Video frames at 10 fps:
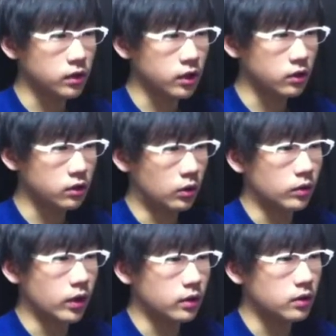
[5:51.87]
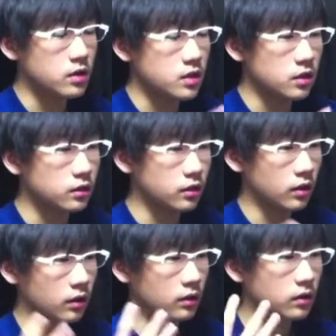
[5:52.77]
to heat
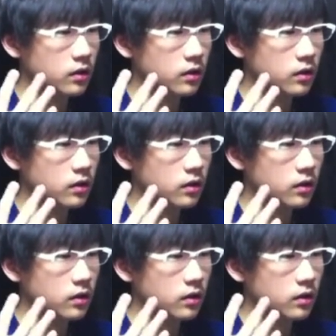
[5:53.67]
the